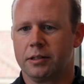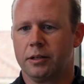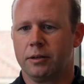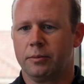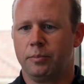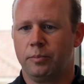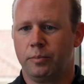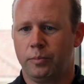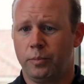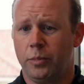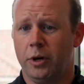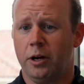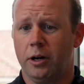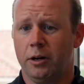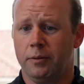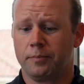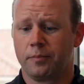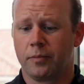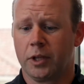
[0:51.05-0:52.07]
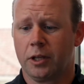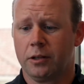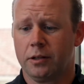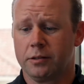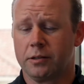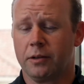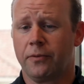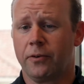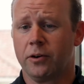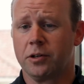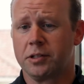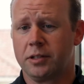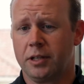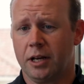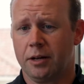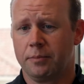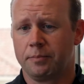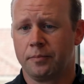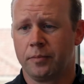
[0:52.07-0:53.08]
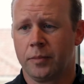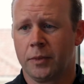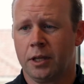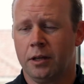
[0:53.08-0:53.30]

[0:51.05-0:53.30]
a first step.